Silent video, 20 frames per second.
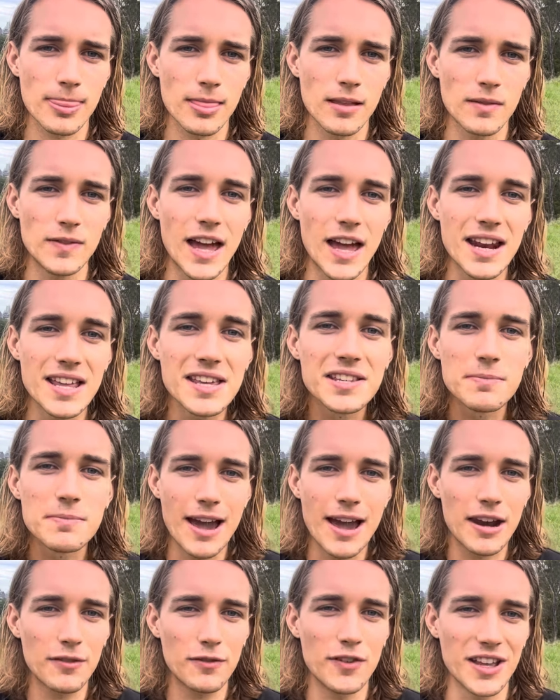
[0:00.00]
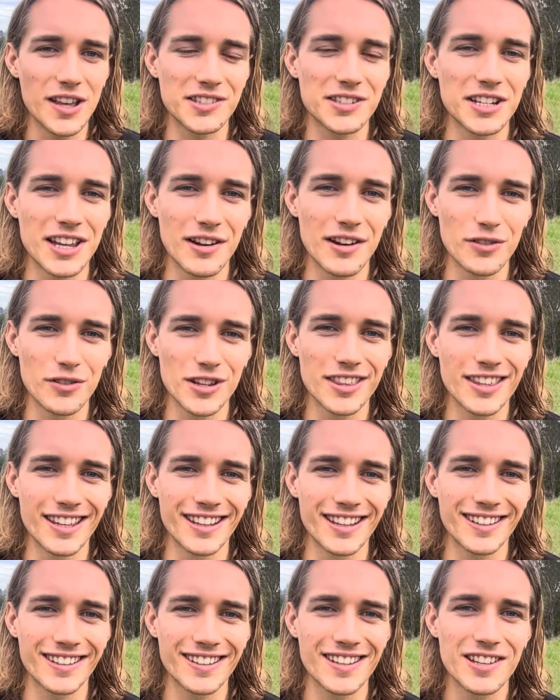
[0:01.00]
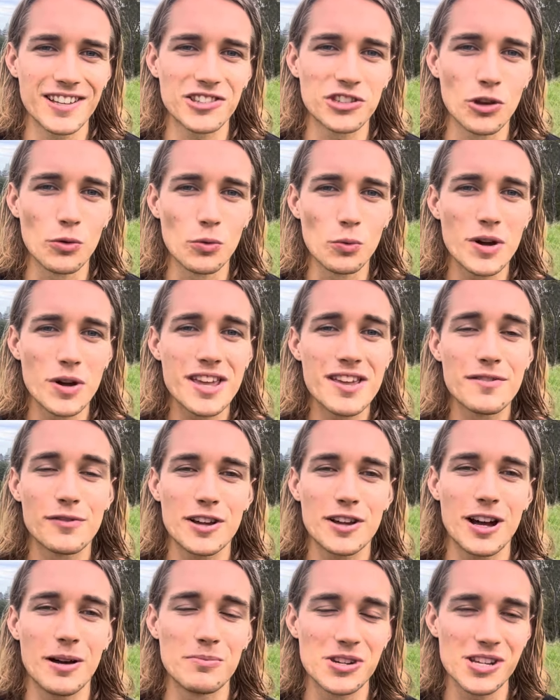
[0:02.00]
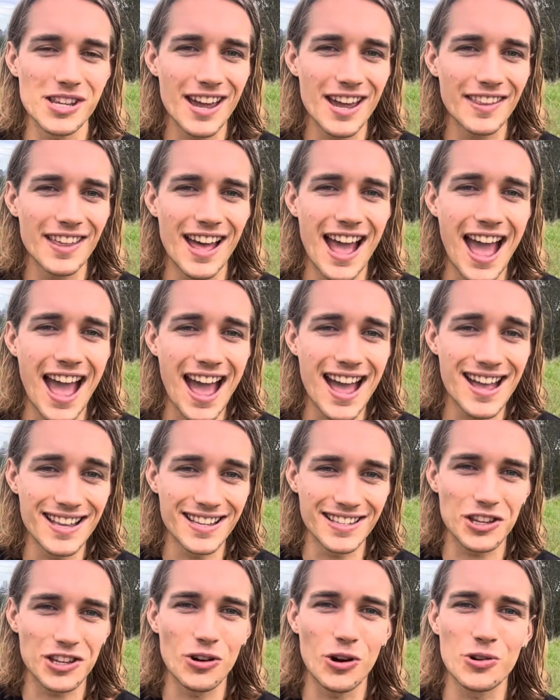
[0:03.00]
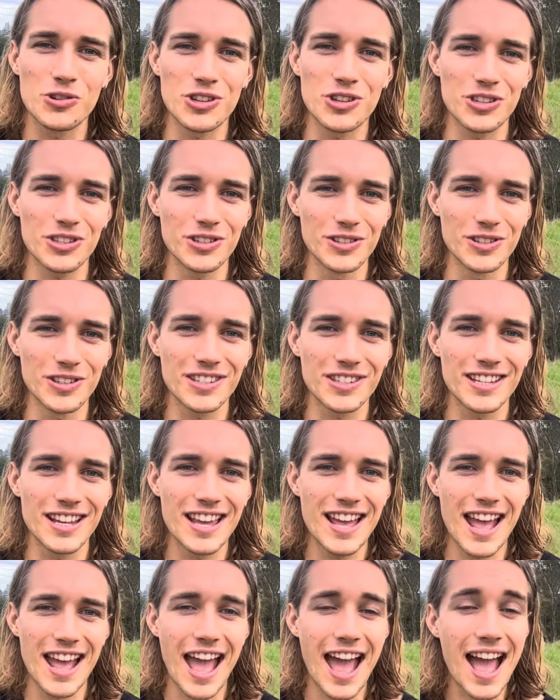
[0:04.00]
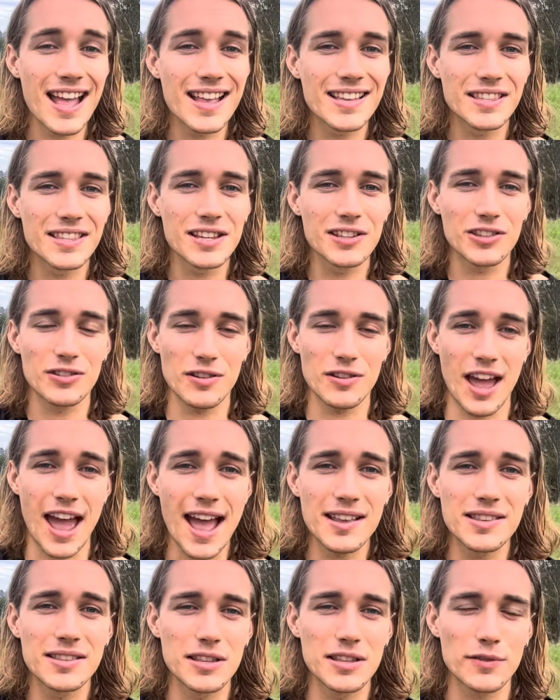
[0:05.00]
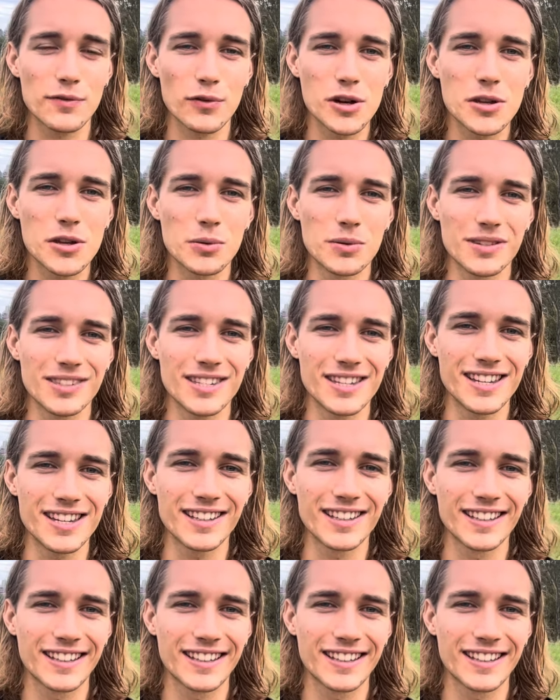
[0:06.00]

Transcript: that is manifesting everything. So we have come together as consciousness, as this as this frequency